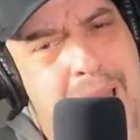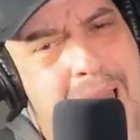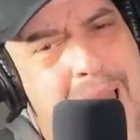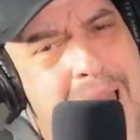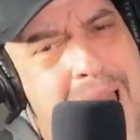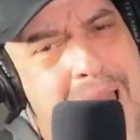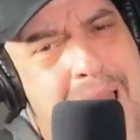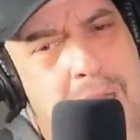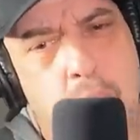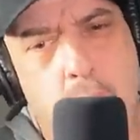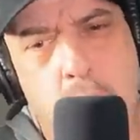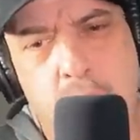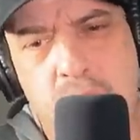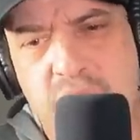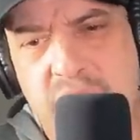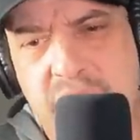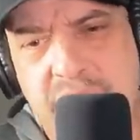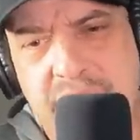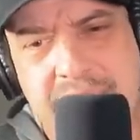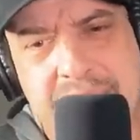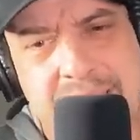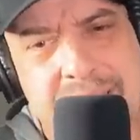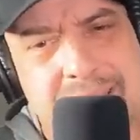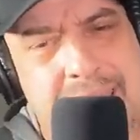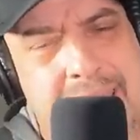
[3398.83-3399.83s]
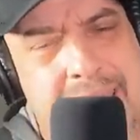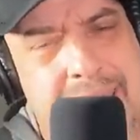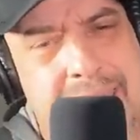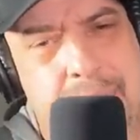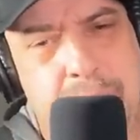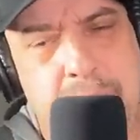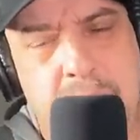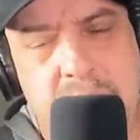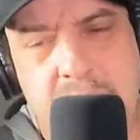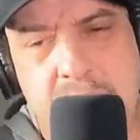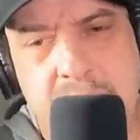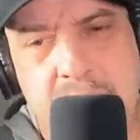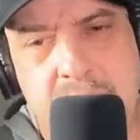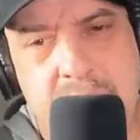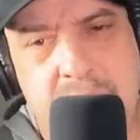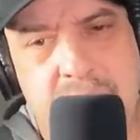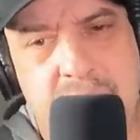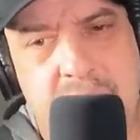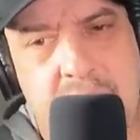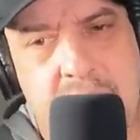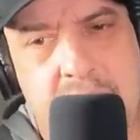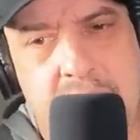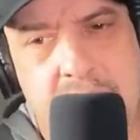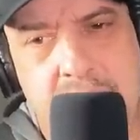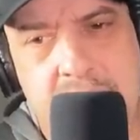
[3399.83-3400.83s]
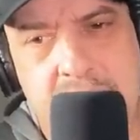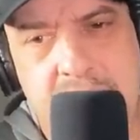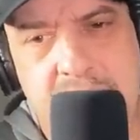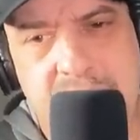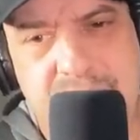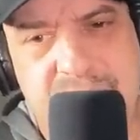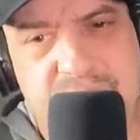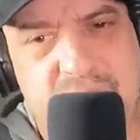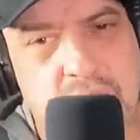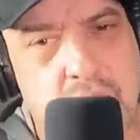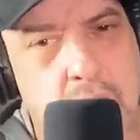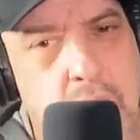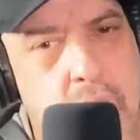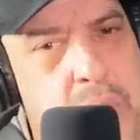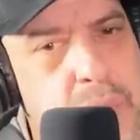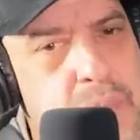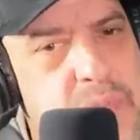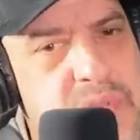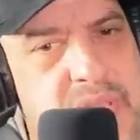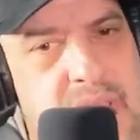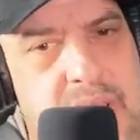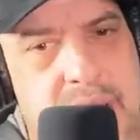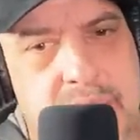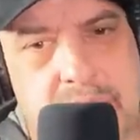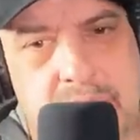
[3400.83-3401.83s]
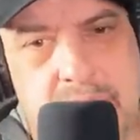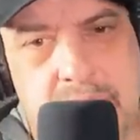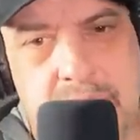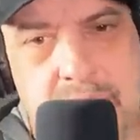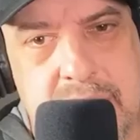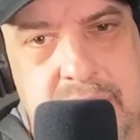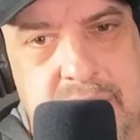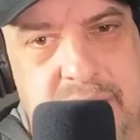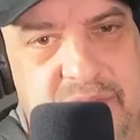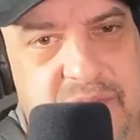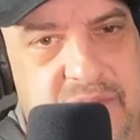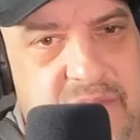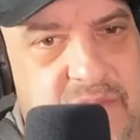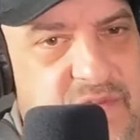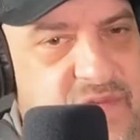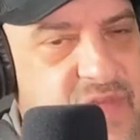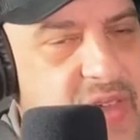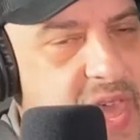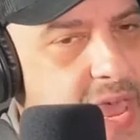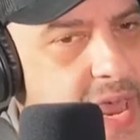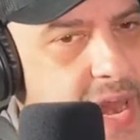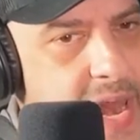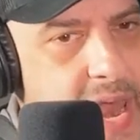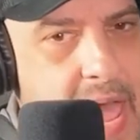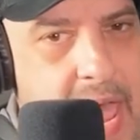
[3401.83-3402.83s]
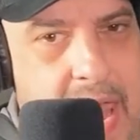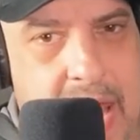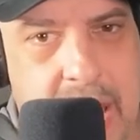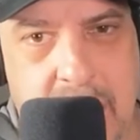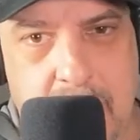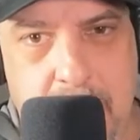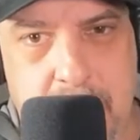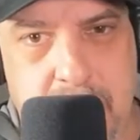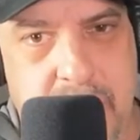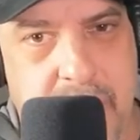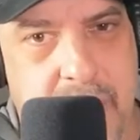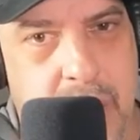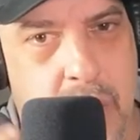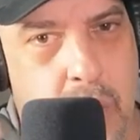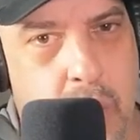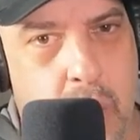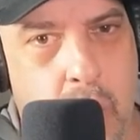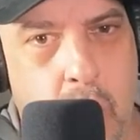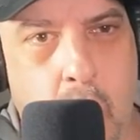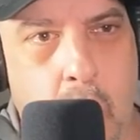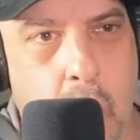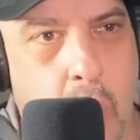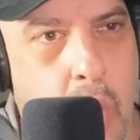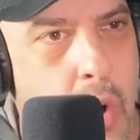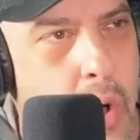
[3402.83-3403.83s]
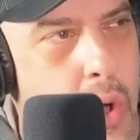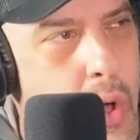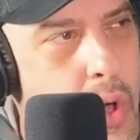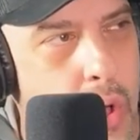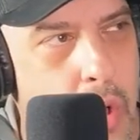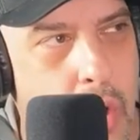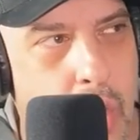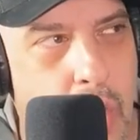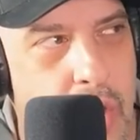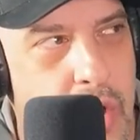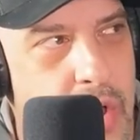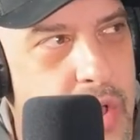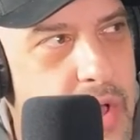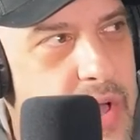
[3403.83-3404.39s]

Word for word: I don't think he's anybody that if circumstances and fate hadn't played a role